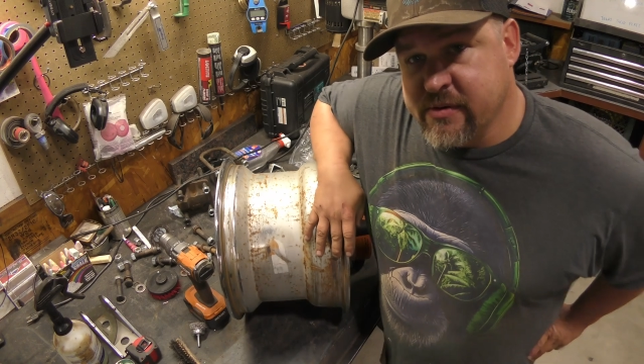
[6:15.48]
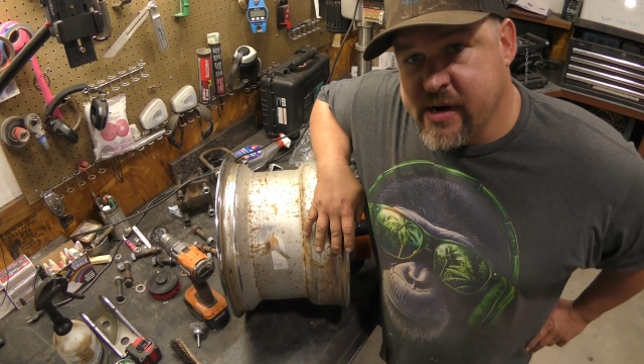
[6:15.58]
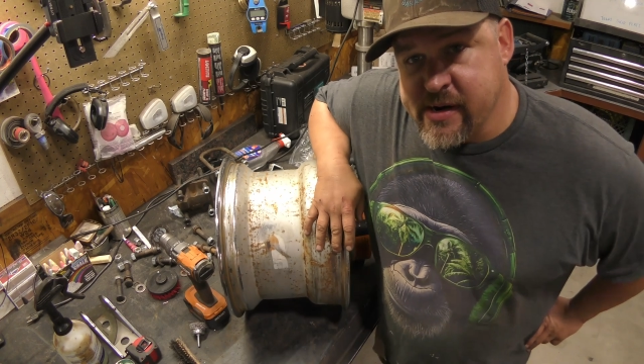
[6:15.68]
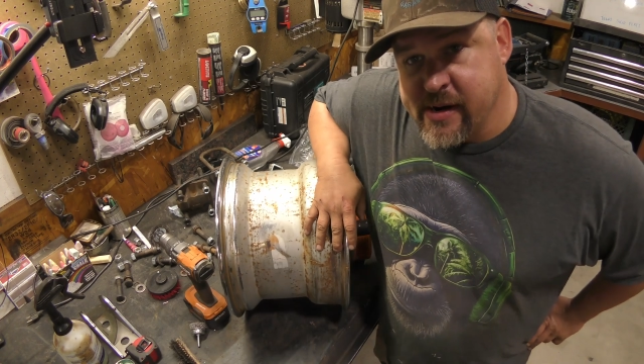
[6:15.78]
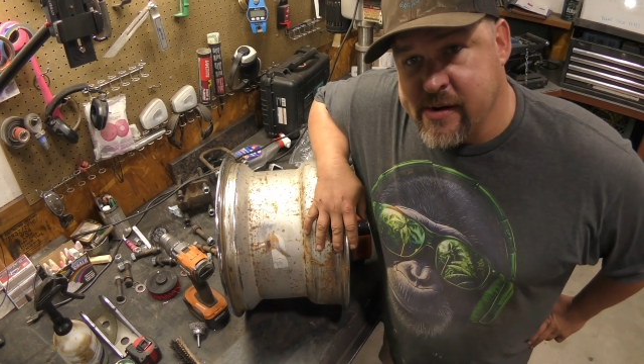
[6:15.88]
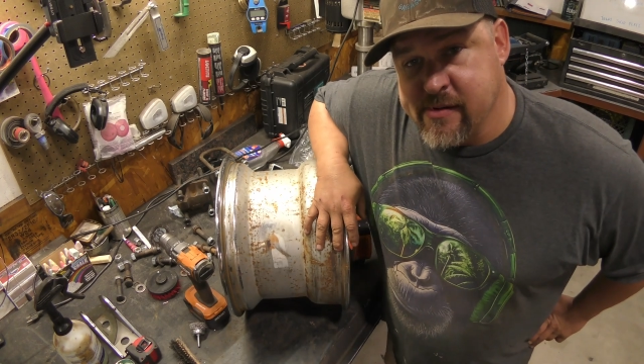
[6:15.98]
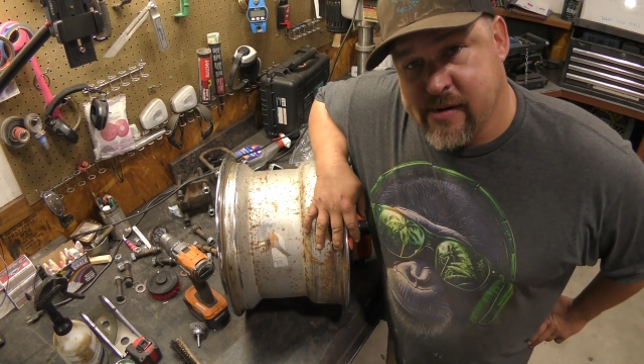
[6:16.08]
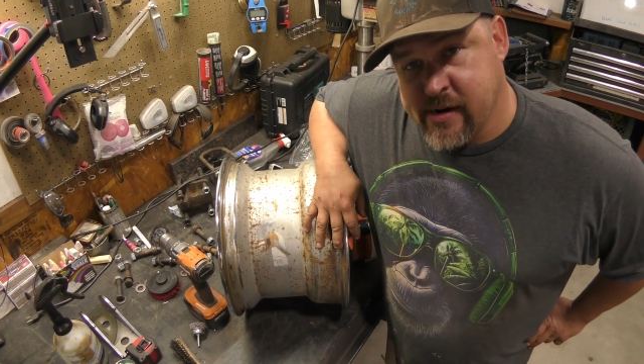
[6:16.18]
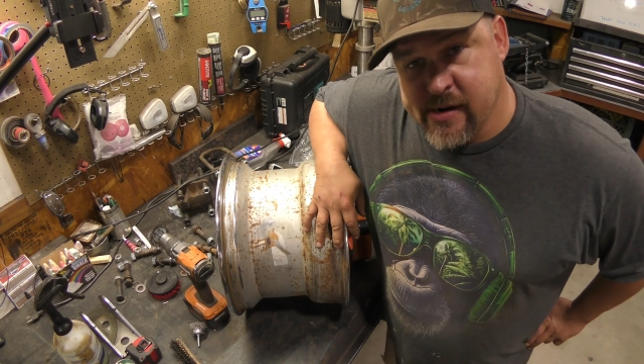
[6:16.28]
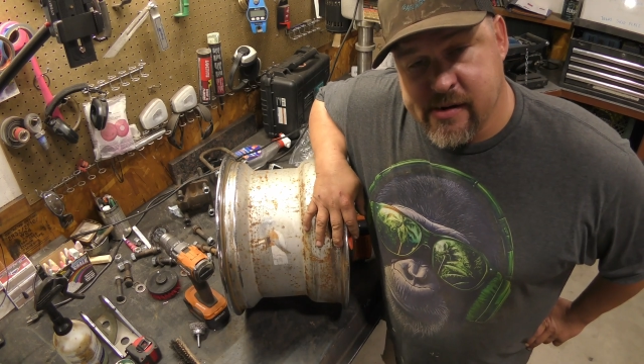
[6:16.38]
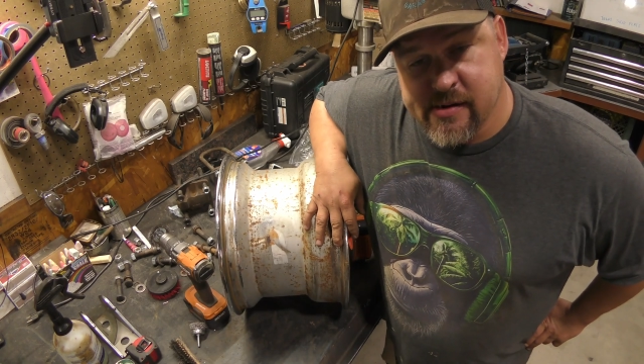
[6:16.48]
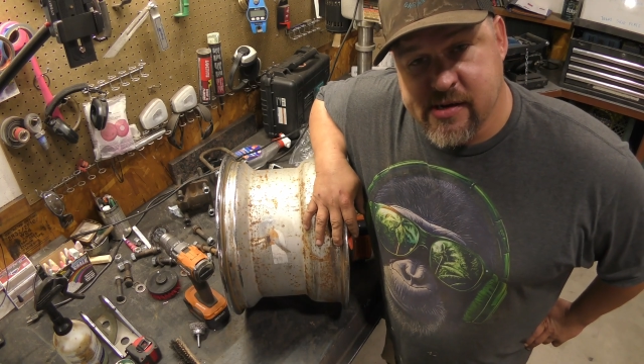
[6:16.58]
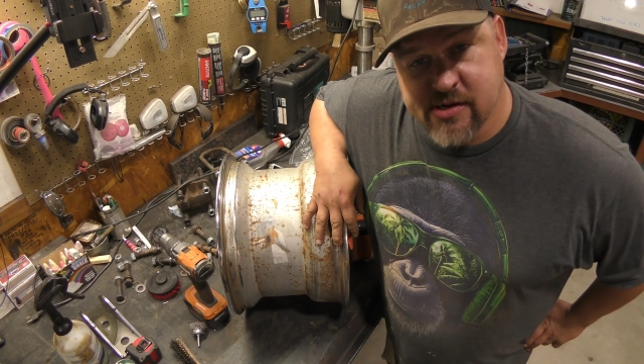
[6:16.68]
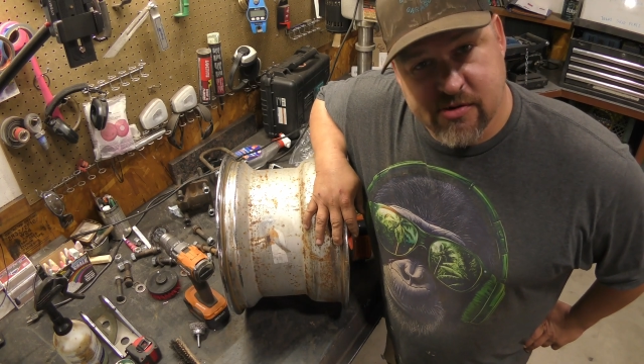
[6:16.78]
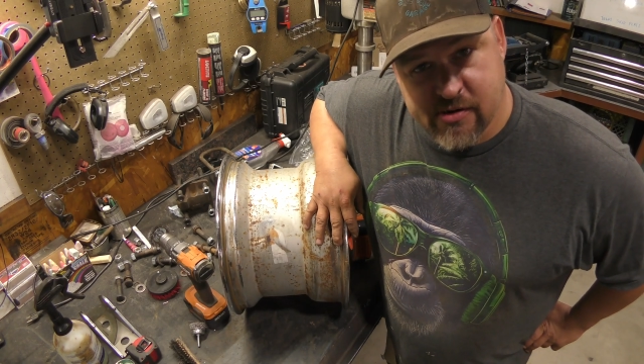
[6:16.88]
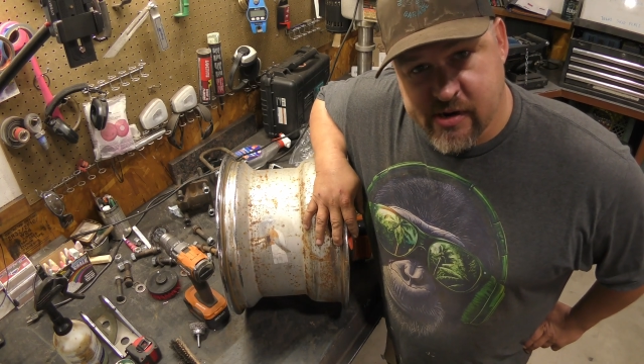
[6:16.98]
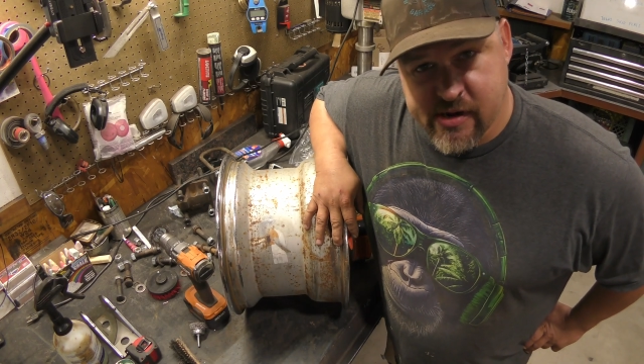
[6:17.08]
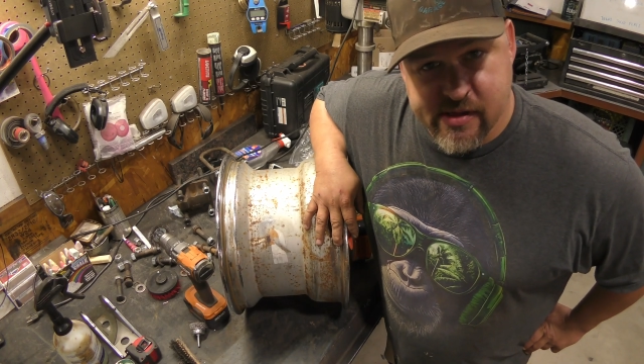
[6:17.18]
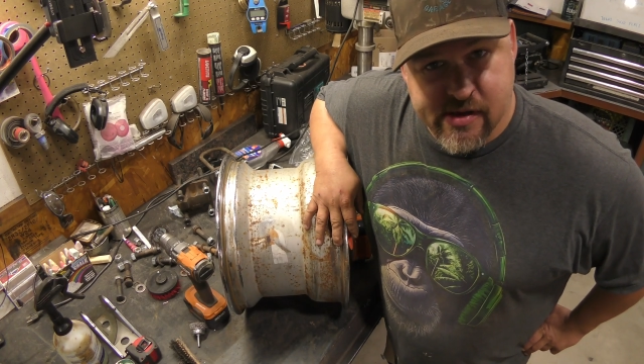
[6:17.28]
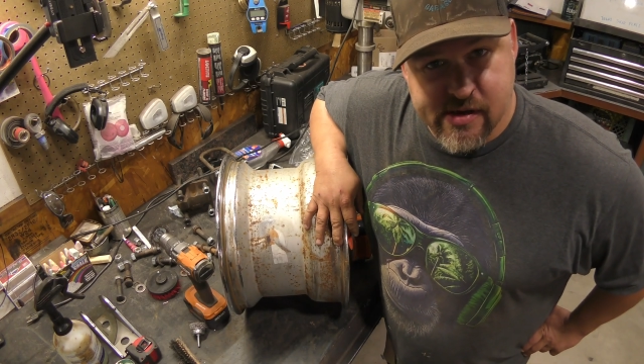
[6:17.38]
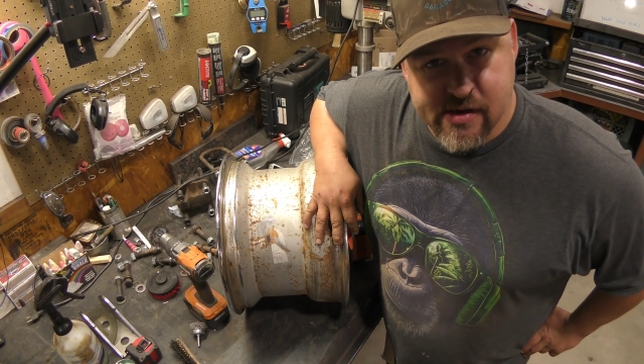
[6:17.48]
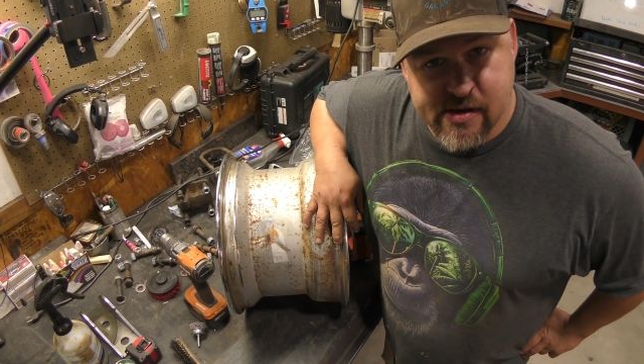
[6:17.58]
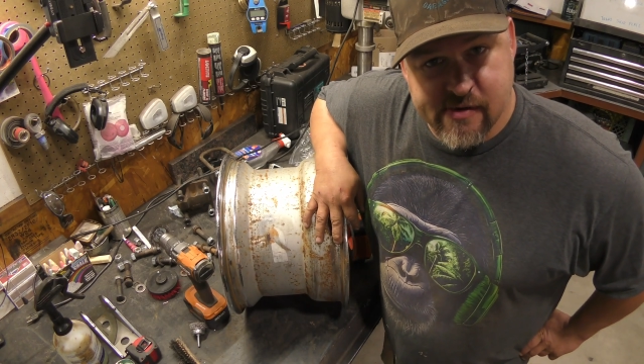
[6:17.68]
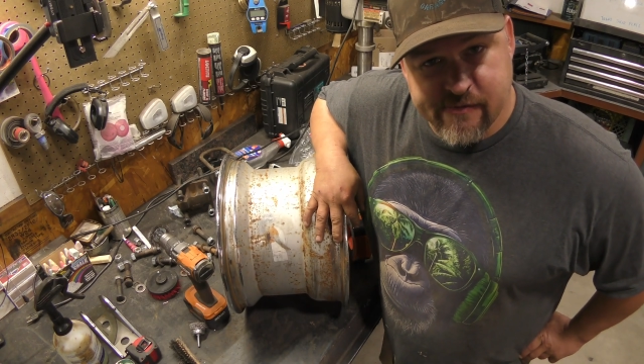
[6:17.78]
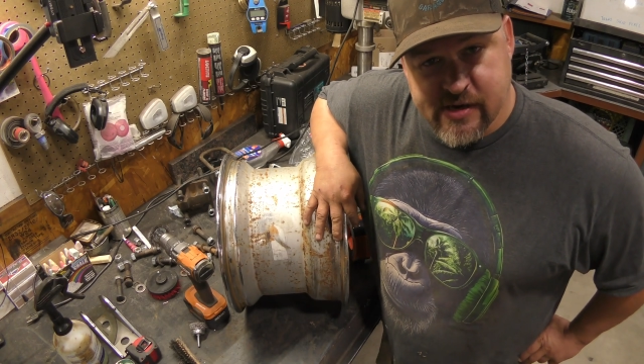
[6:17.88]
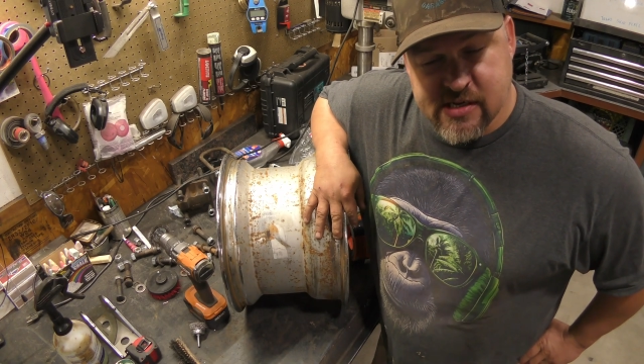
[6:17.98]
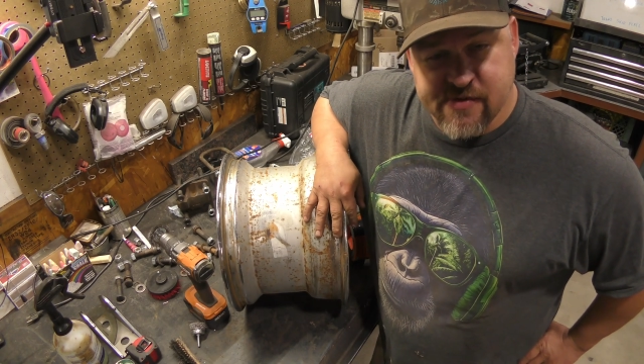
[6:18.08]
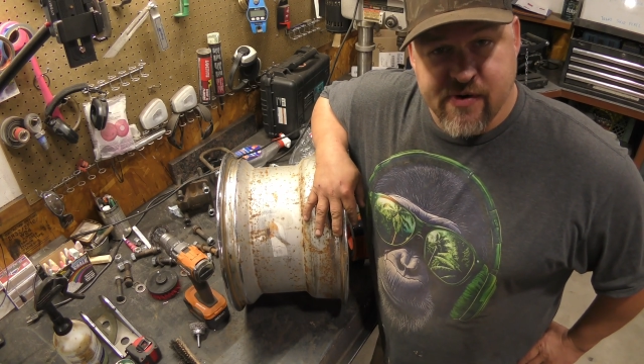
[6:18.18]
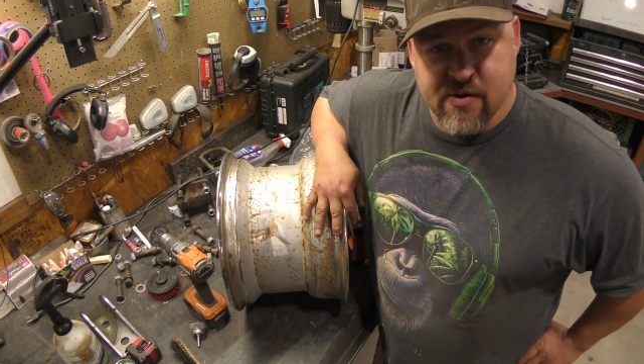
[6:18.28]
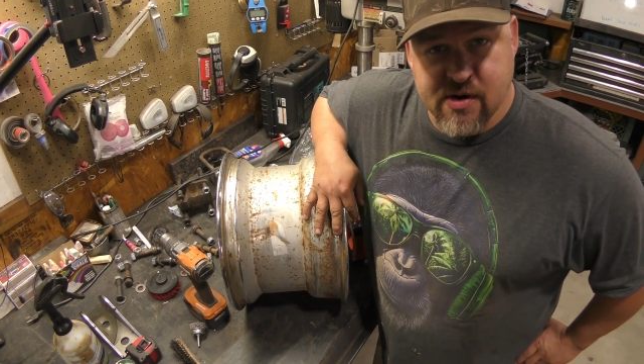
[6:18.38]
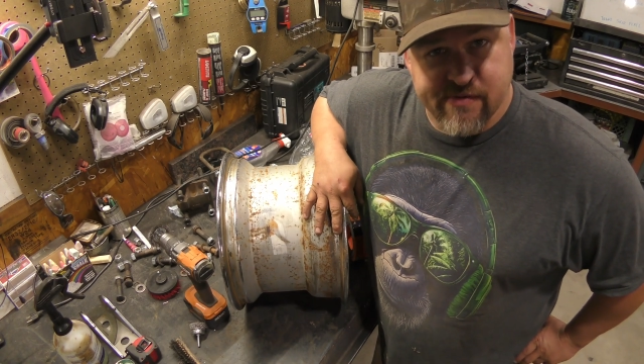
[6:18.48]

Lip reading: right now, and enjoy the fast forward